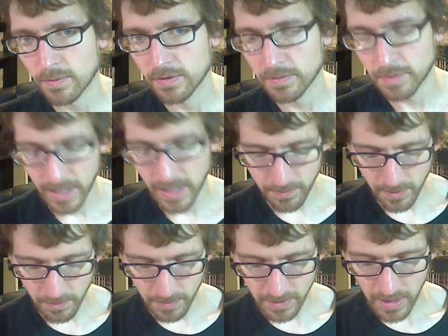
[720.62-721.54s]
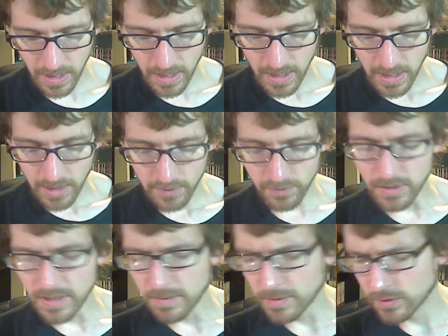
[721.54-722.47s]
ones by Capcom, but
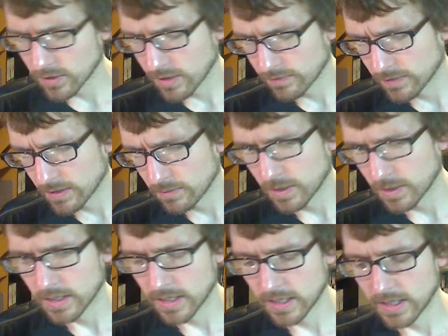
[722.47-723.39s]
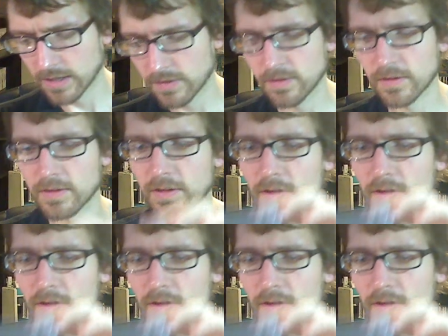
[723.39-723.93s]
Sony ImageSoft did one, and it's the